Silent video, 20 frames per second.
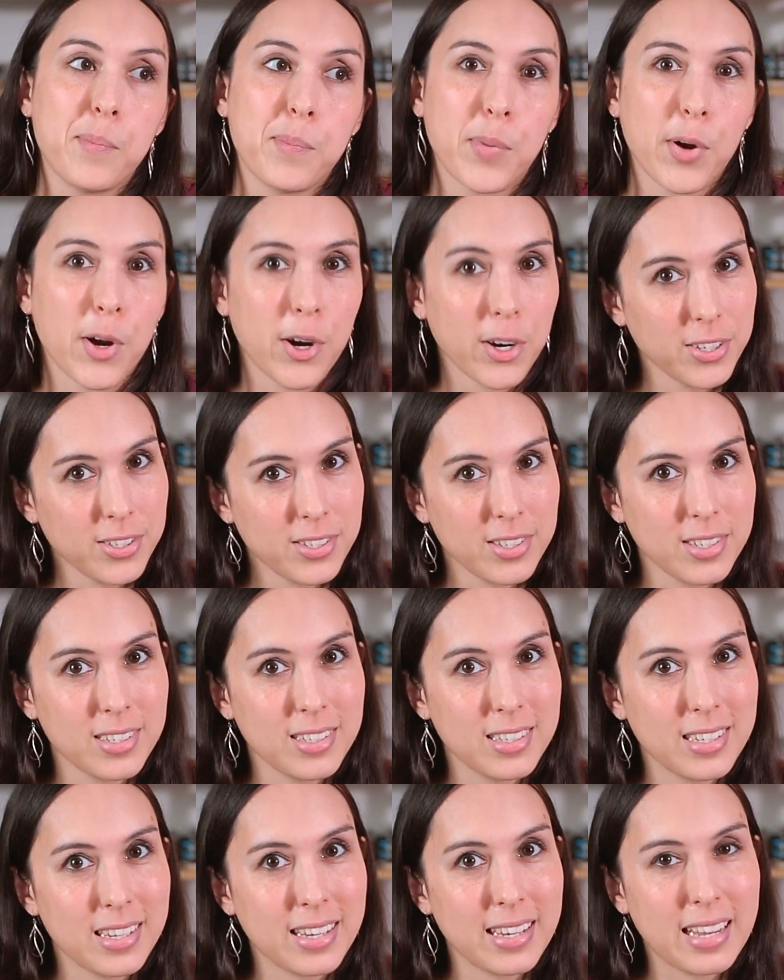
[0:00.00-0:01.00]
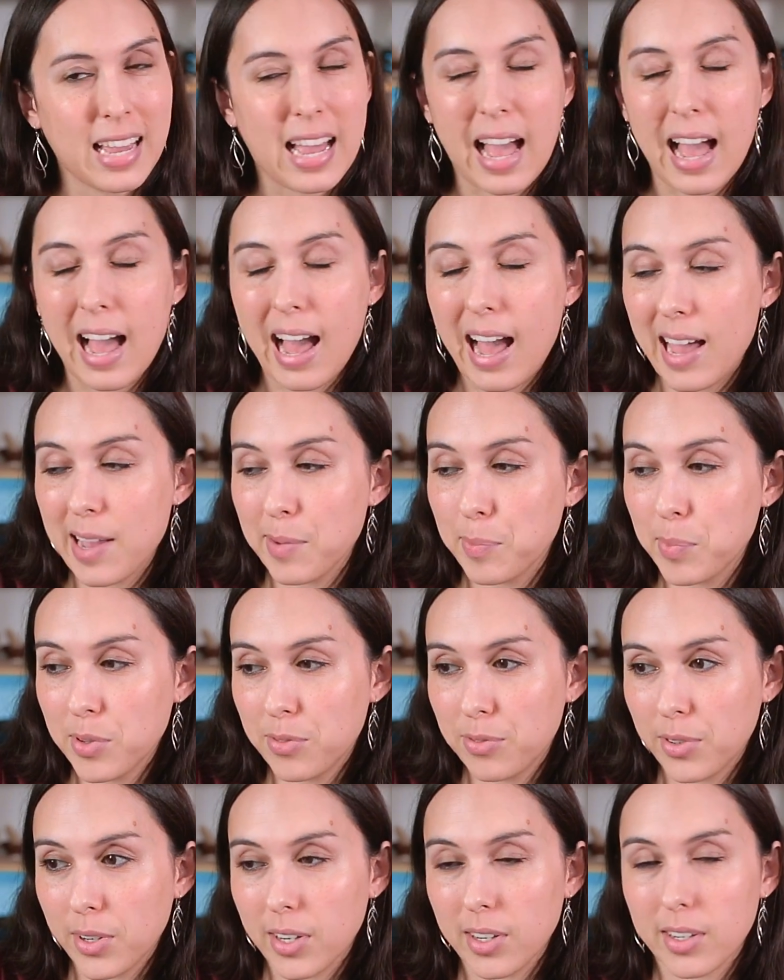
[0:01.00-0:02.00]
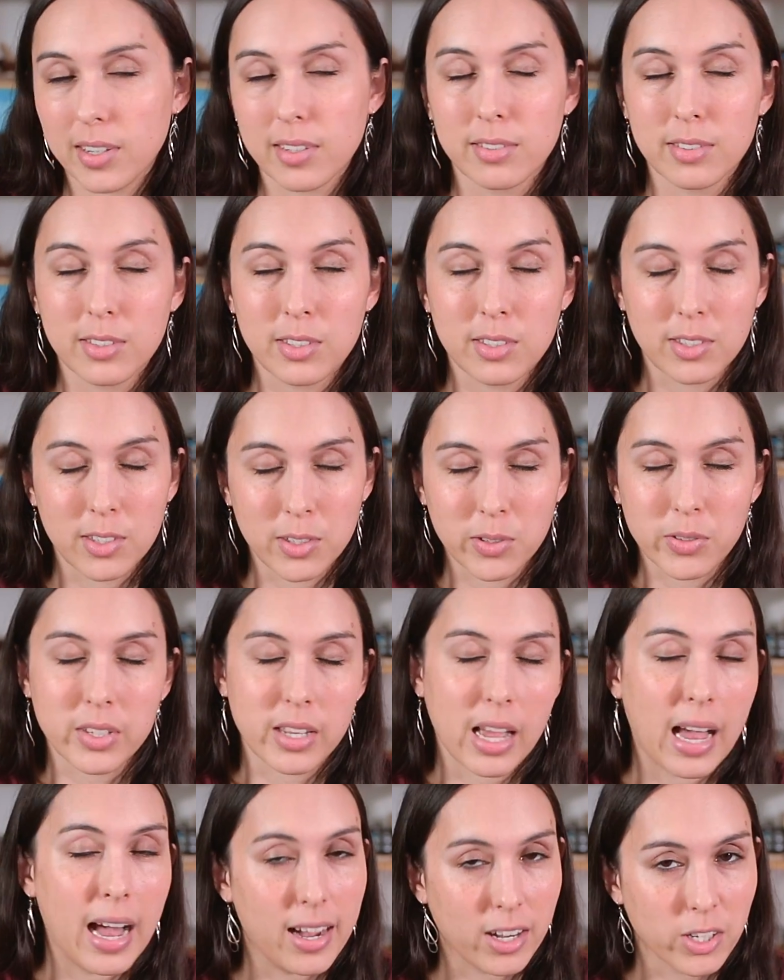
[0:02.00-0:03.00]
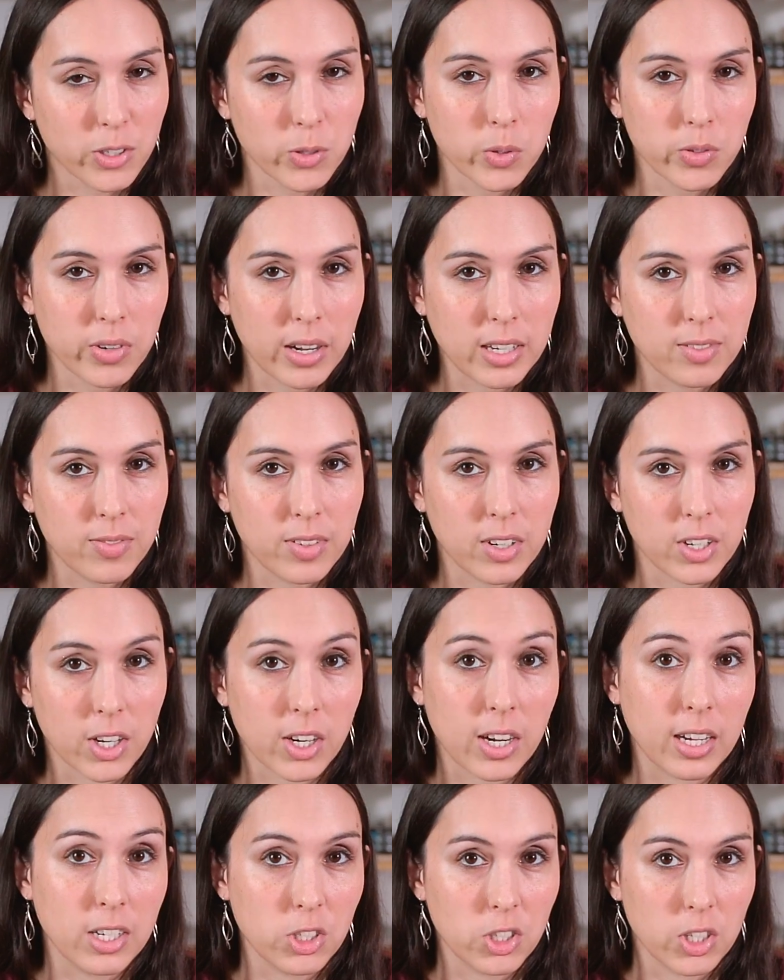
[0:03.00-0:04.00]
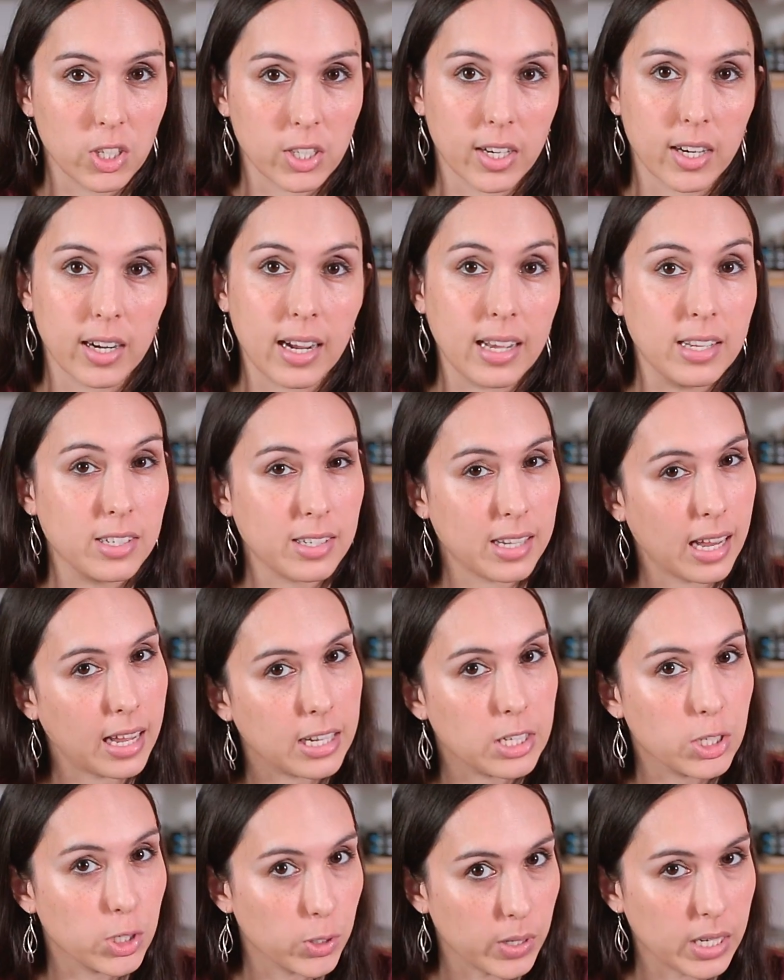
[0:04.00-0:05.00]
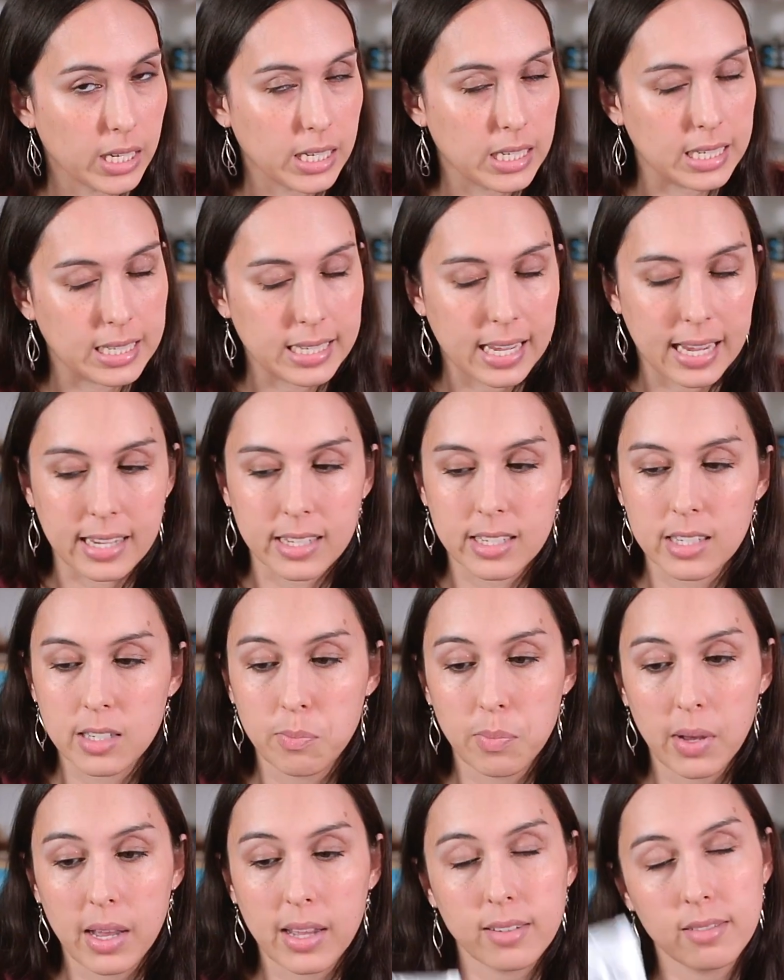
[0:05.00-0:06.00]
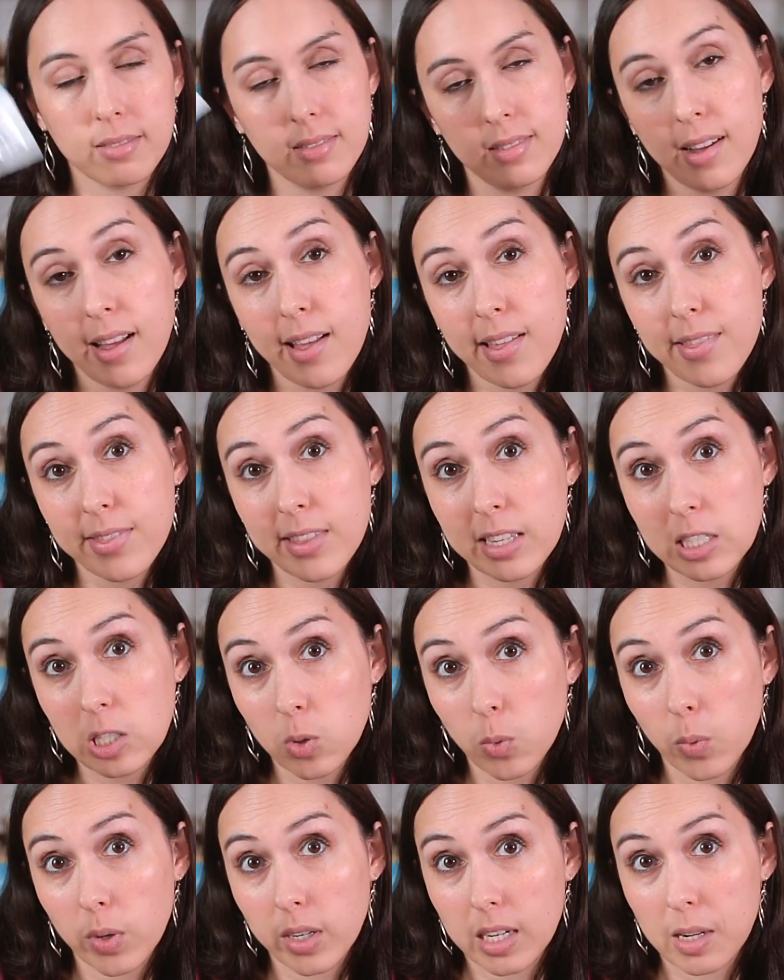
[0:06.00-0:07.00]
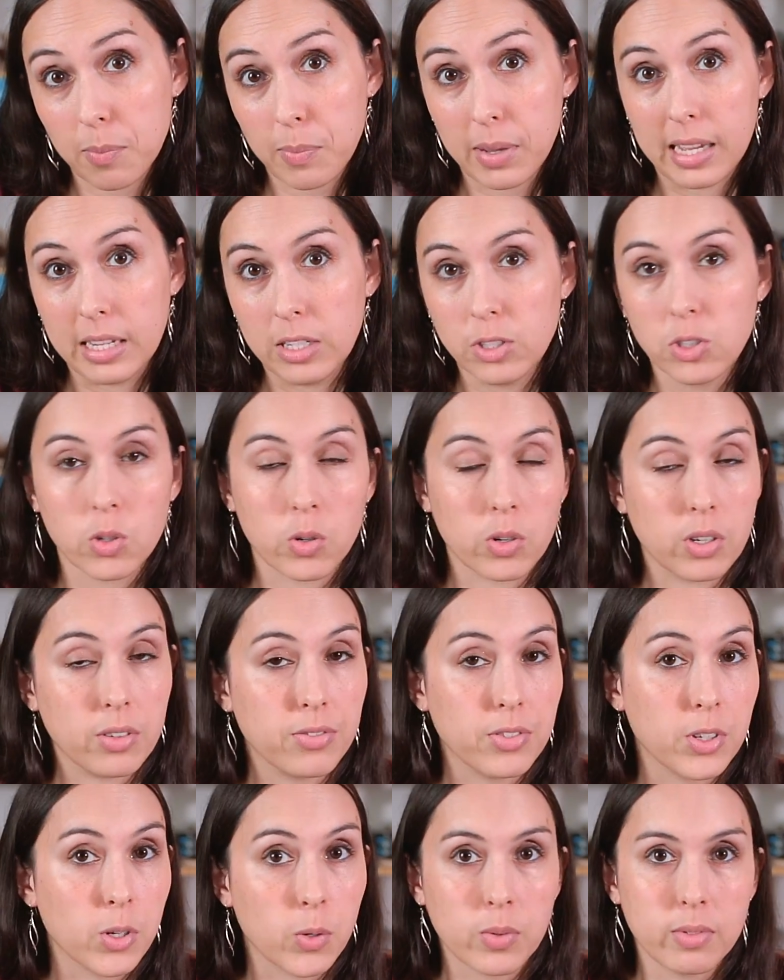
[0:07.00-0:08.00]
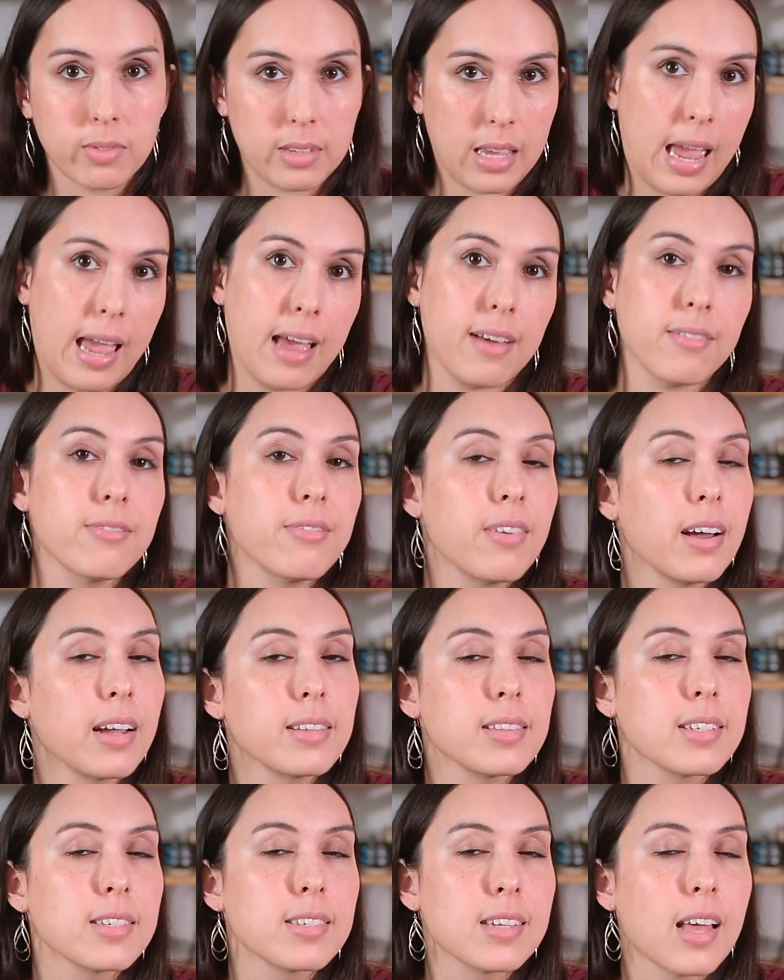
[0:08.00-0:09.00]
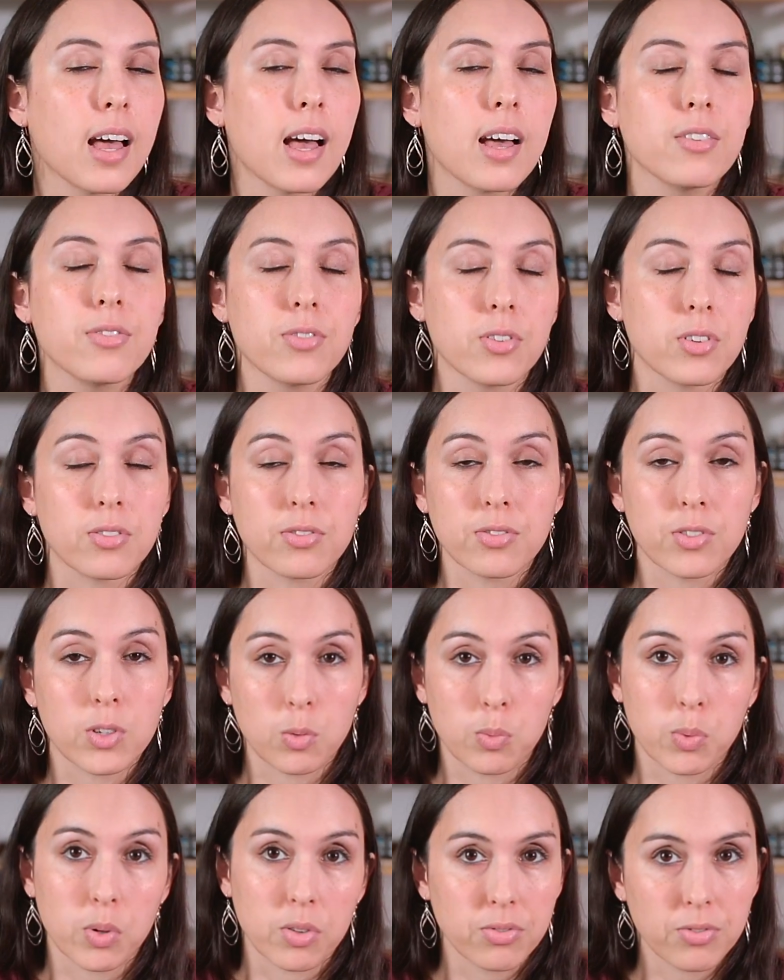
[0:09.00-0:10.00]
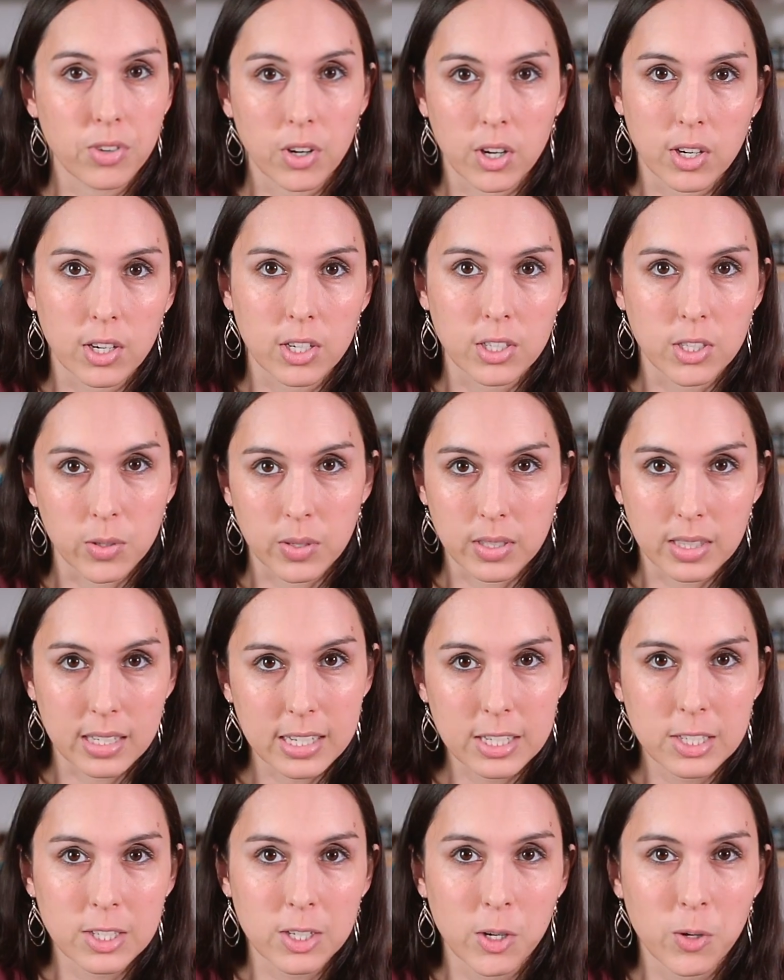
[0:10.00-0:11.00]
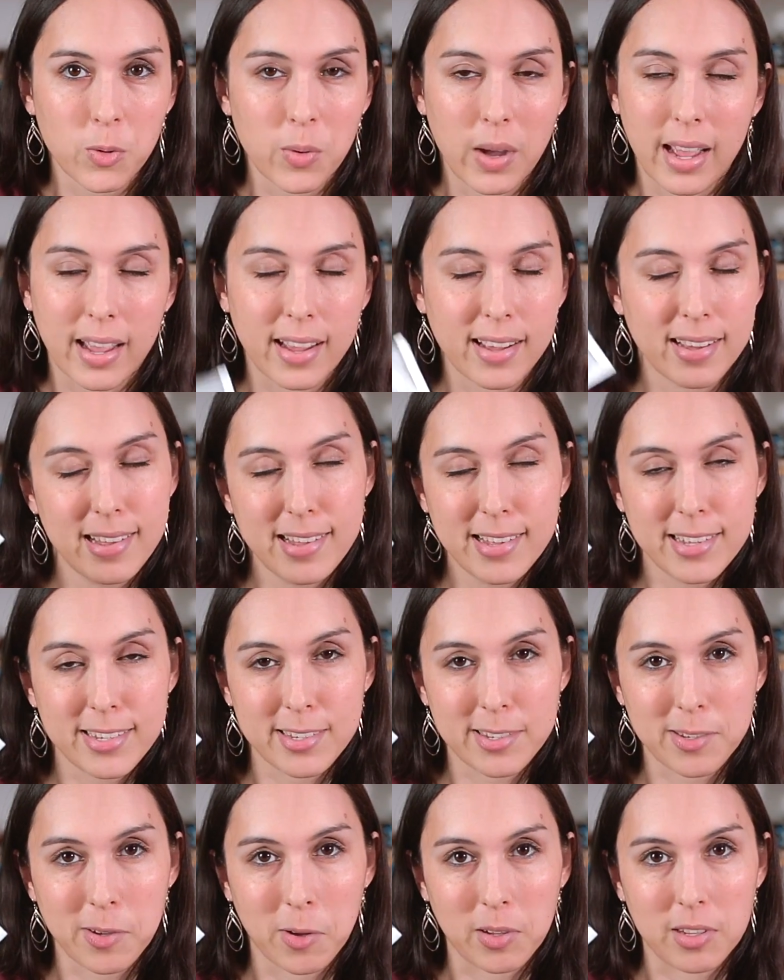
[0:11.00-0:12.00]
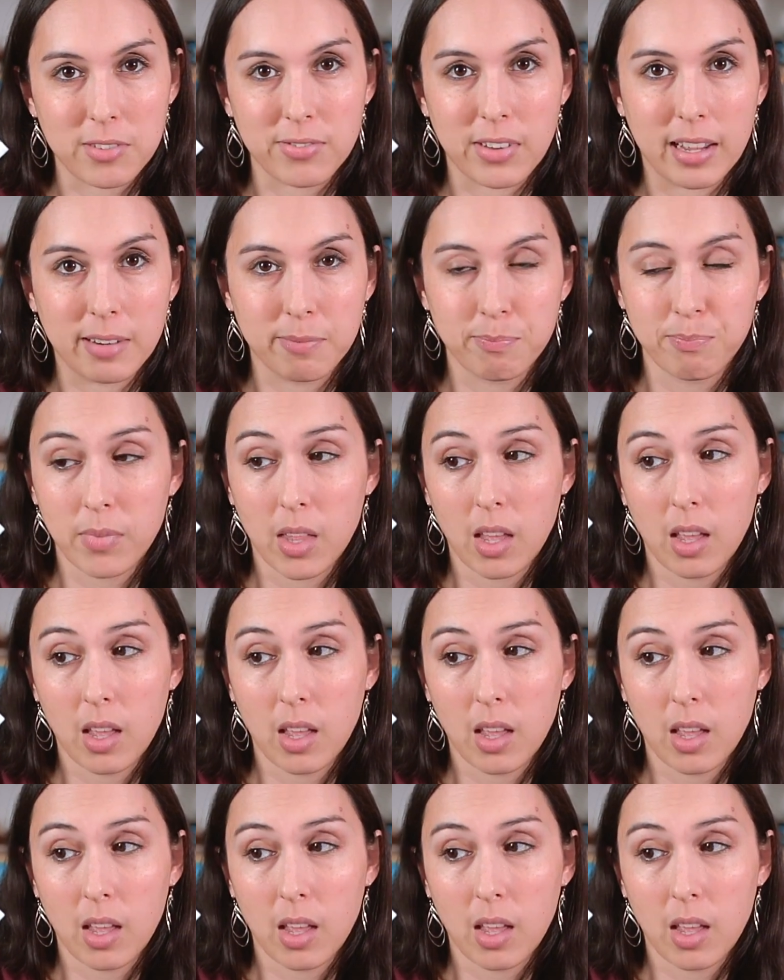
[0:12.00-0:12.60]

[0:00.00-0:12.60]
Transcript: Personally, I prefer using actual rice vinegar and sugar and kind of doing it to taste, but this will work in a pinch, or if you can't find the stuff, or if you prefer to do it the easier way, this is totally fine.